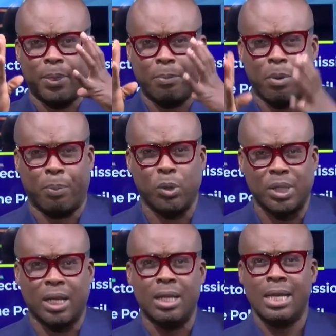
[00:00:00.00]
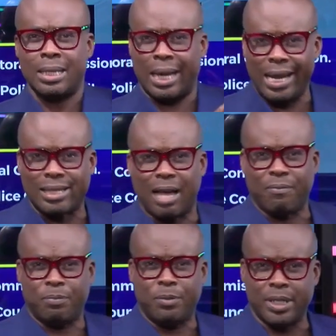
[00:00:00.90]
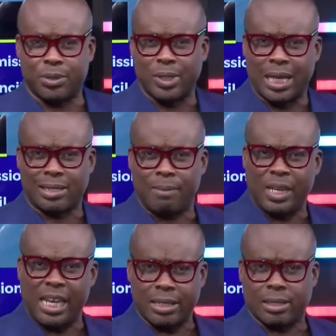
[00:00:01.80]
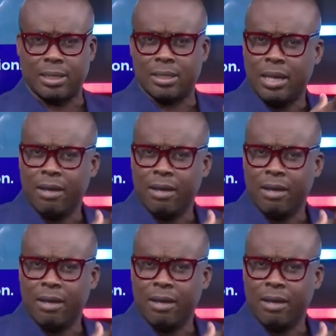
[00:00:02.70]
proposal that let's have district assembly elections,